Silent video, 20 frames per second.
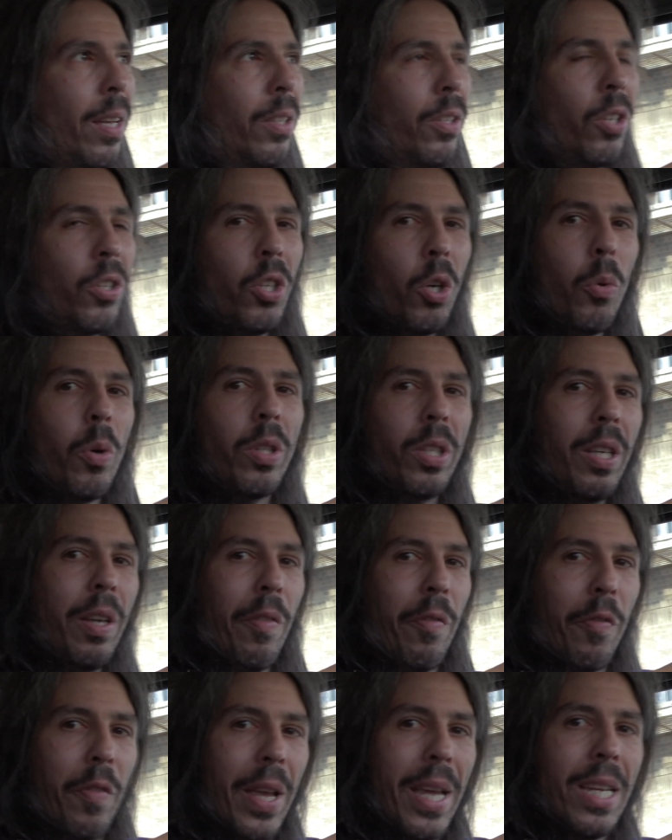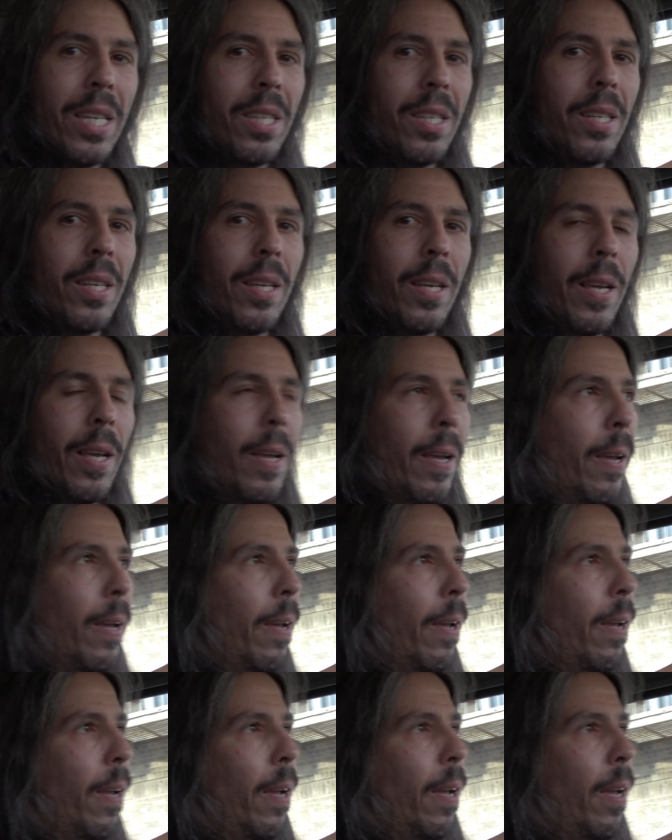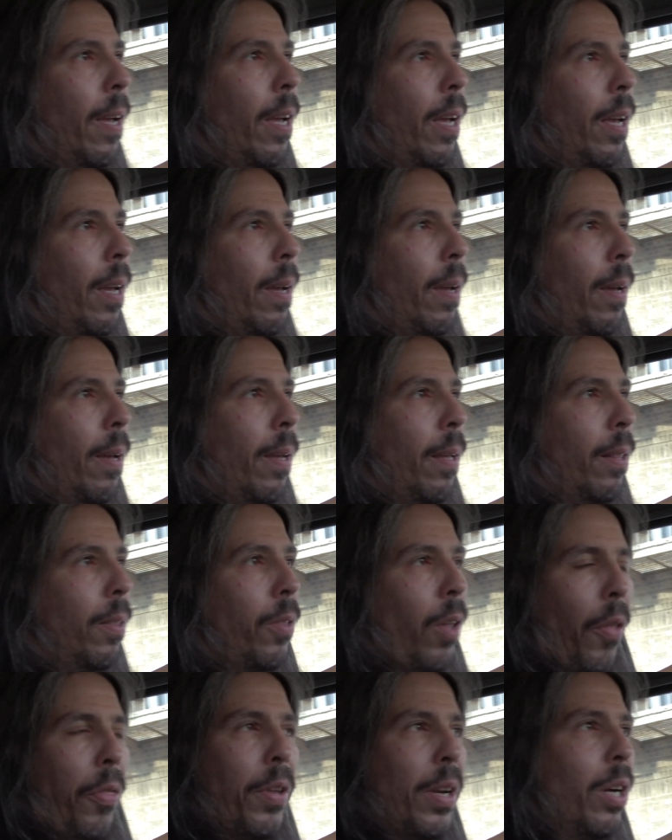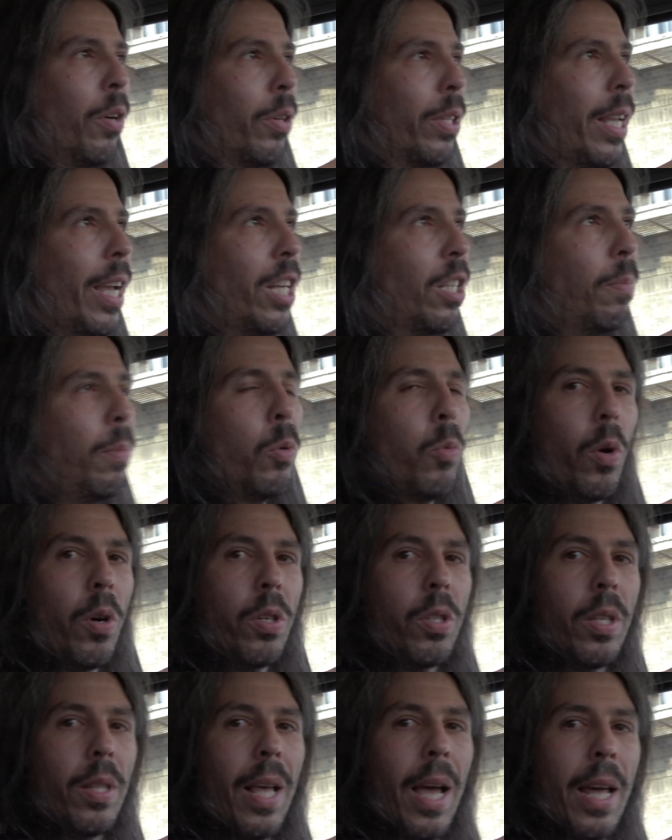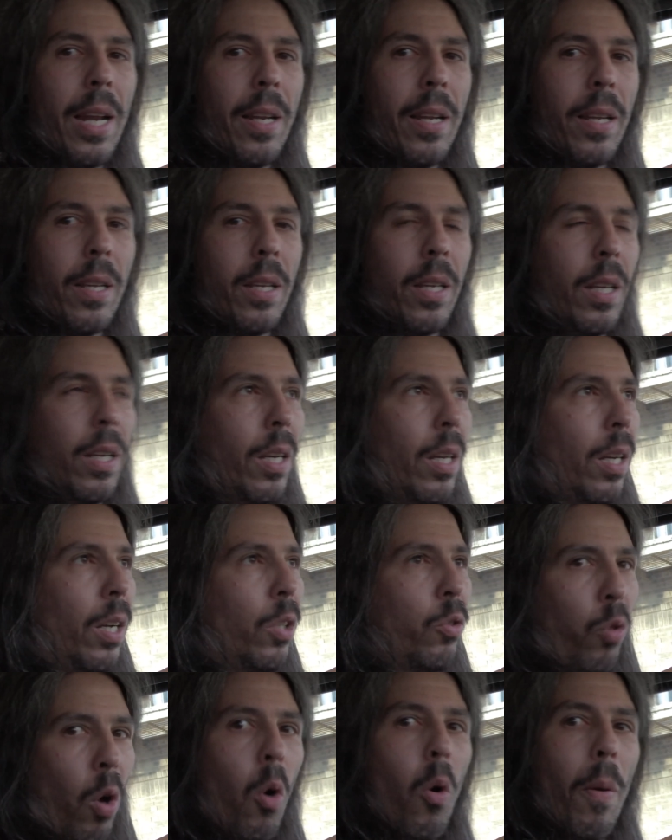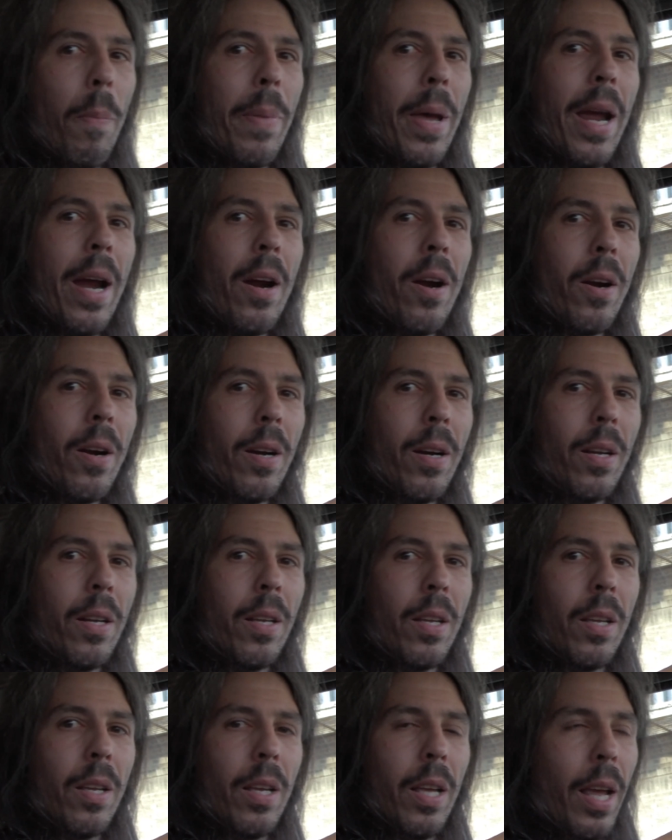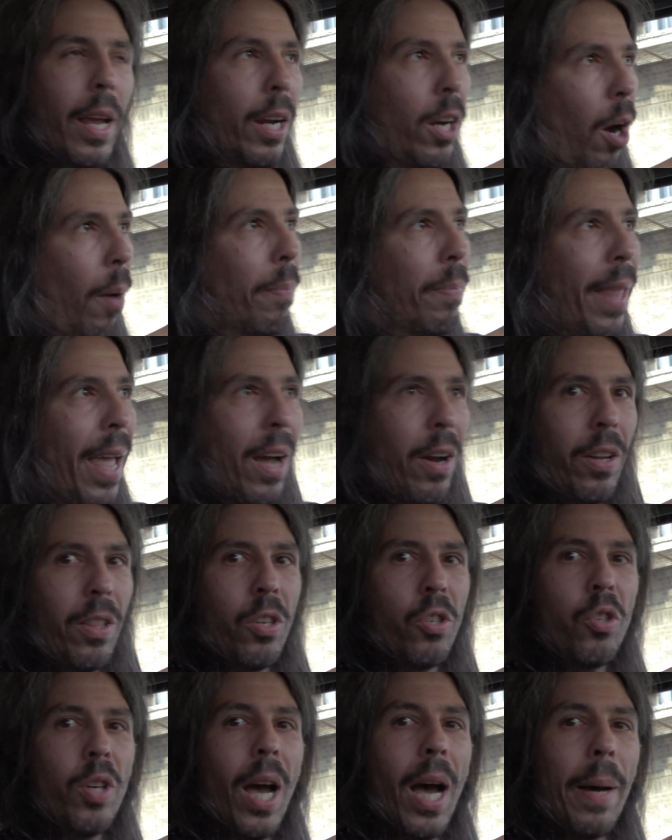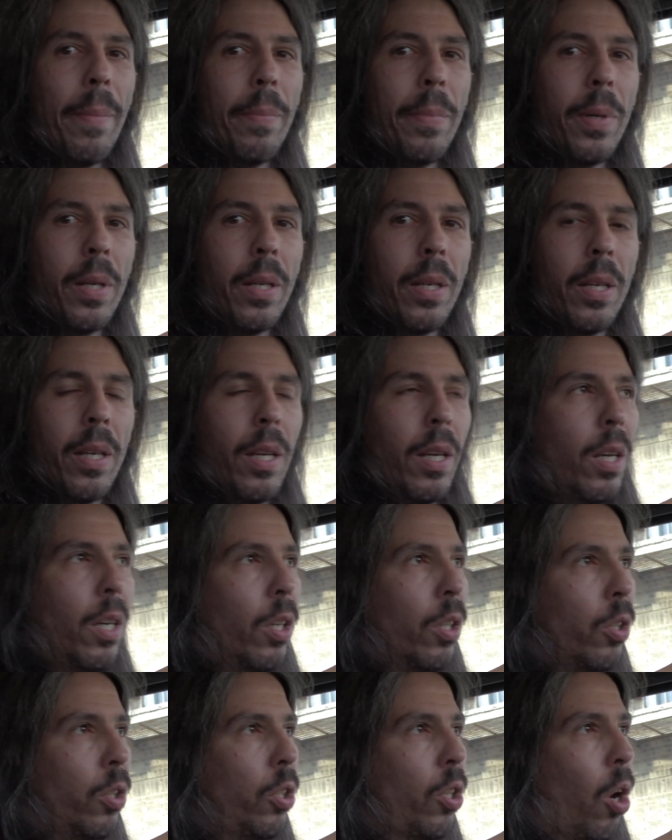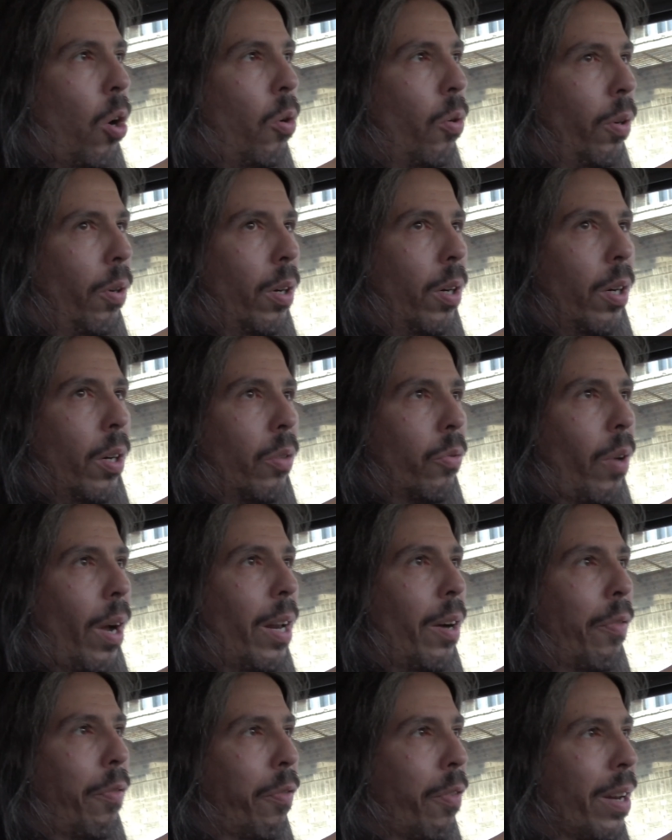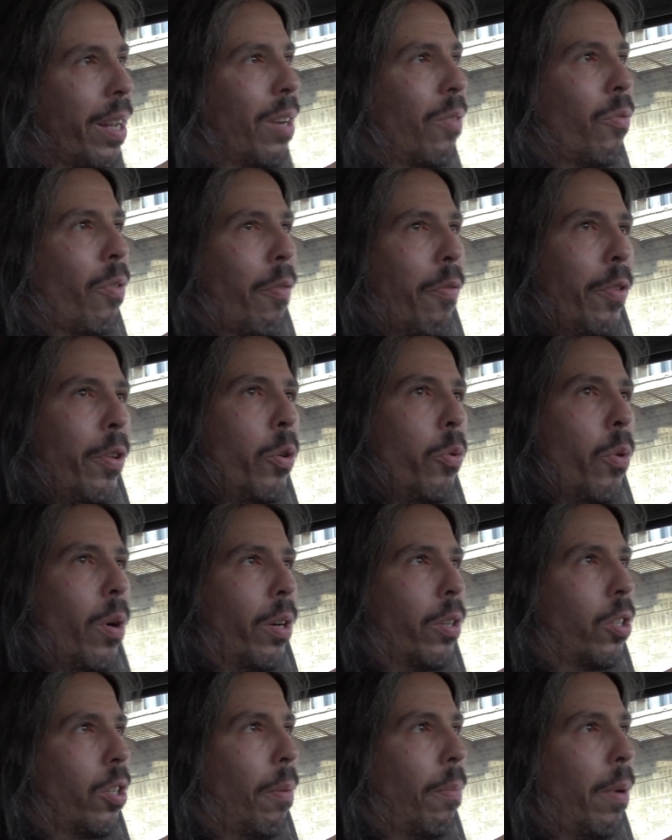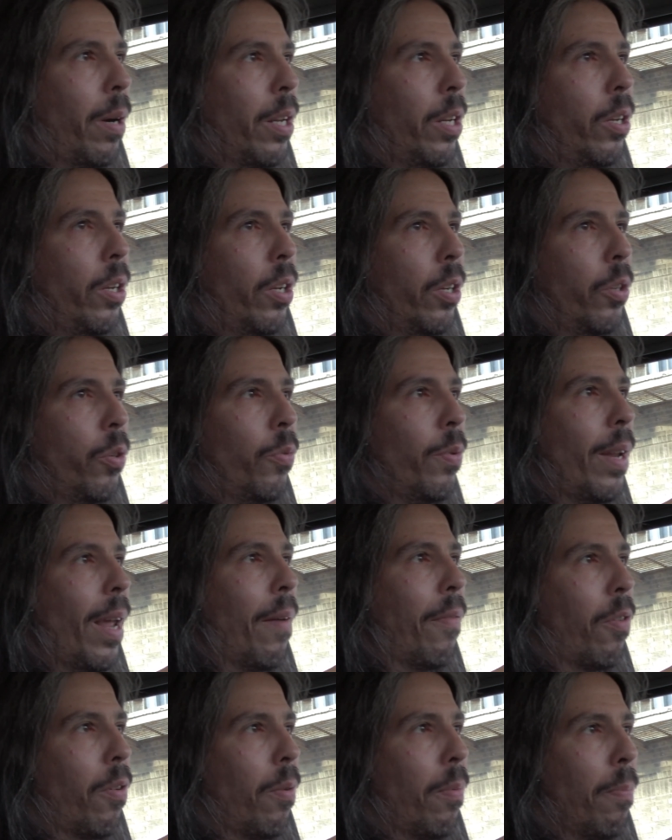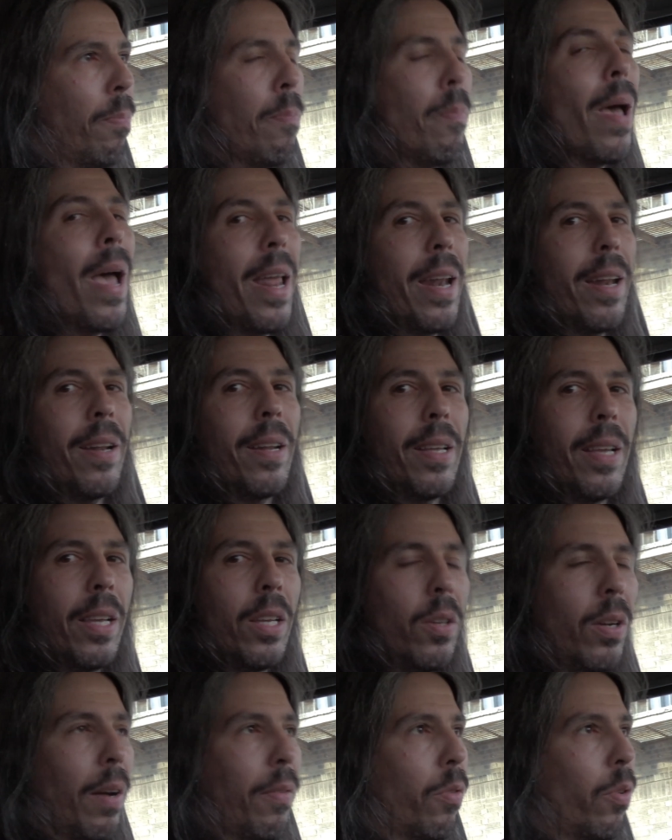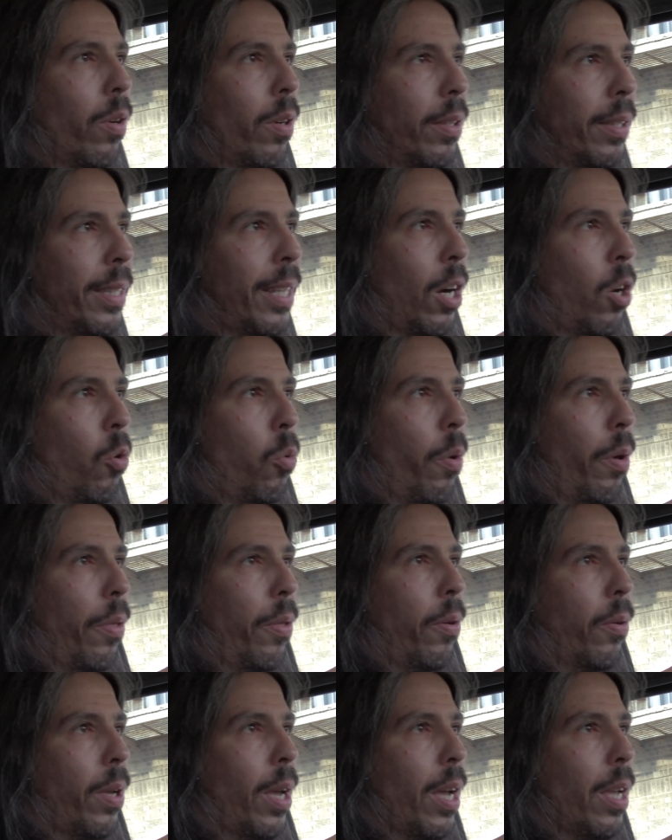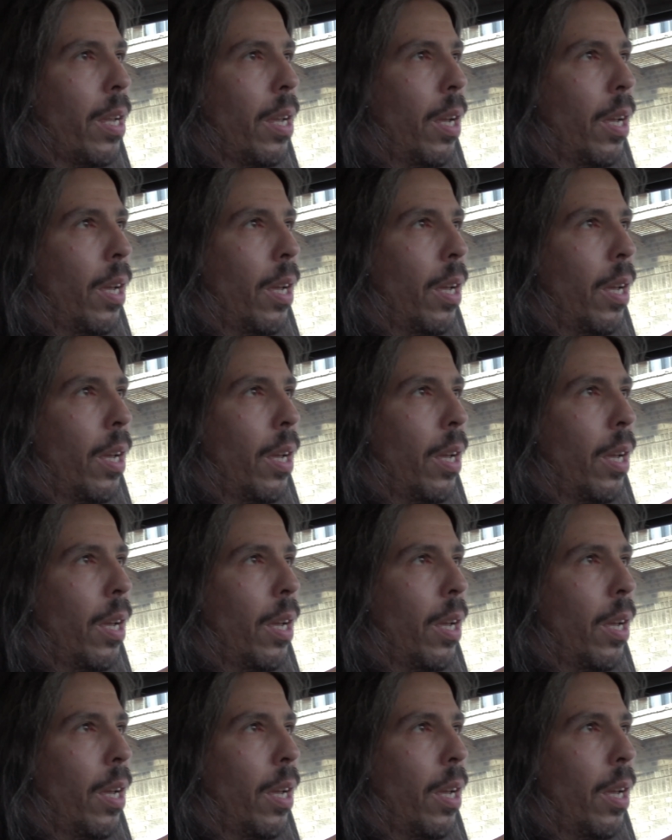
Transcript: to do it to your face, nothing irritates me worse than that. Grow a pair and come down to the shop. Don't write a freaking review on somebody you never met and you never dealt with, okay?